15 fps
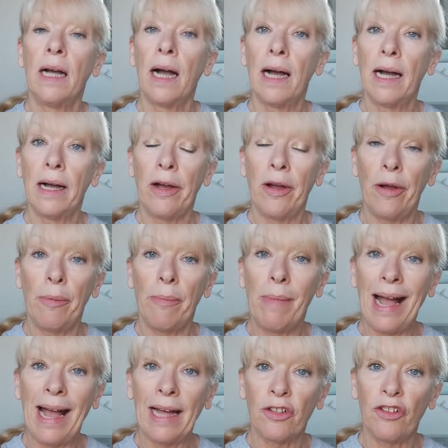
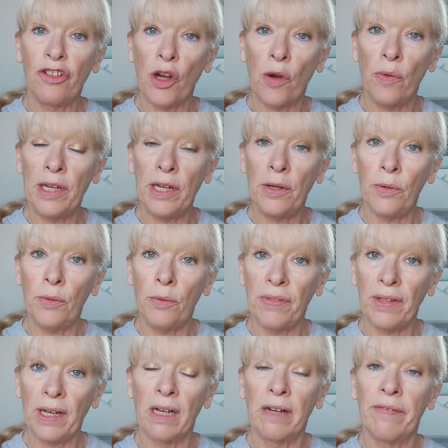and show you
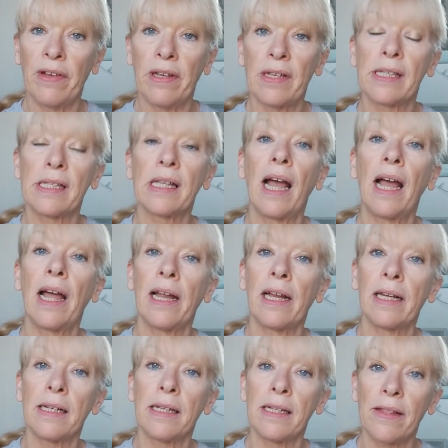the covers
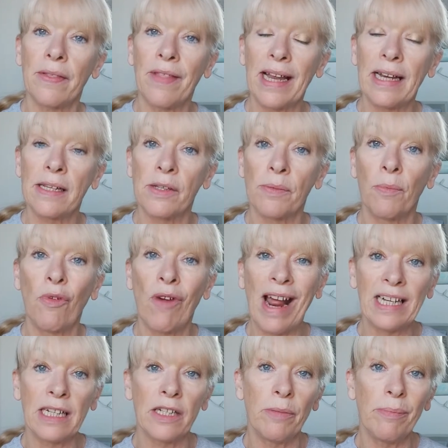and then some
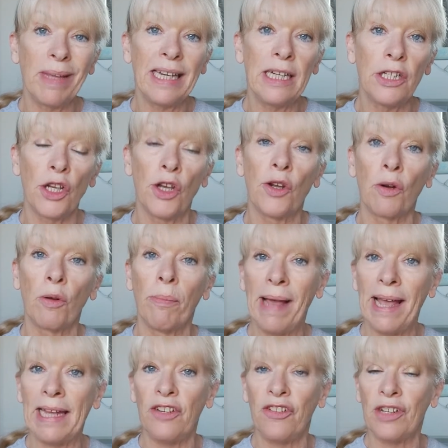random internal
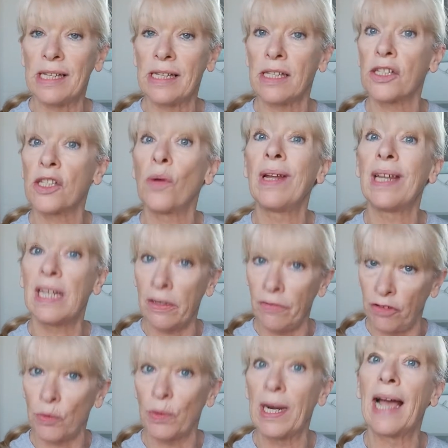pages, so it
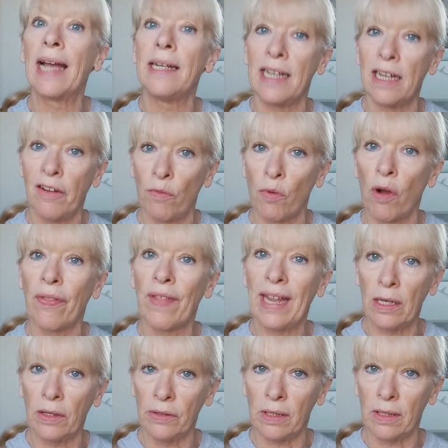gives you an idea of what
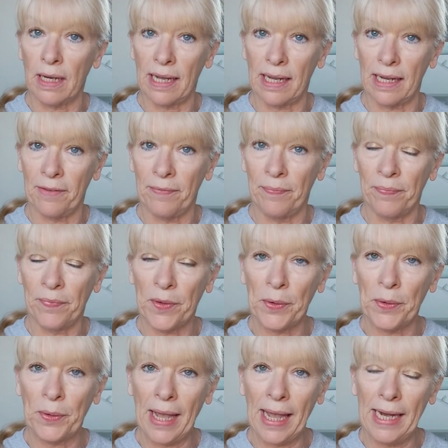they look like.
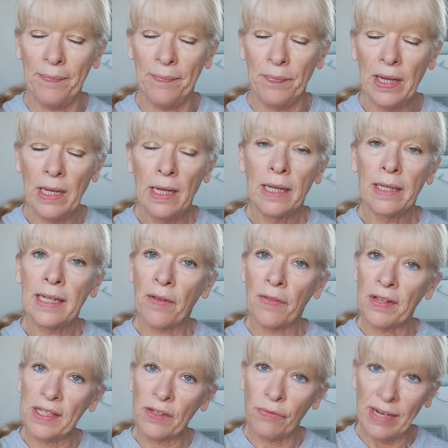Okay, now
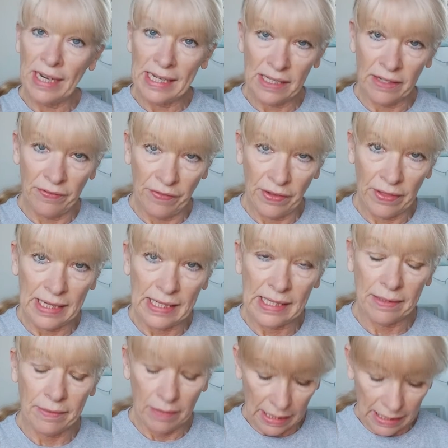there's a reason for
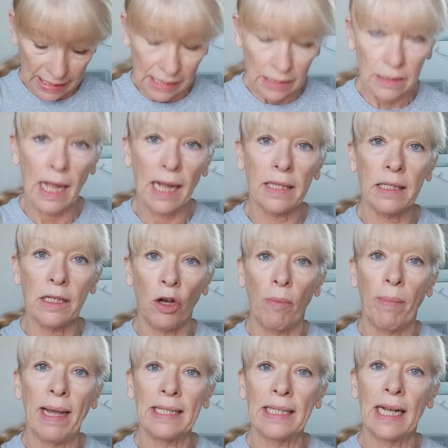this, and I'll
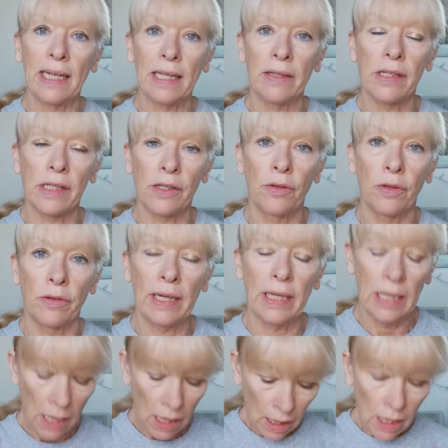start by telling the
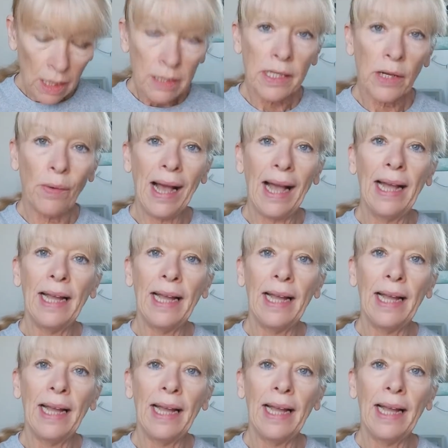story. So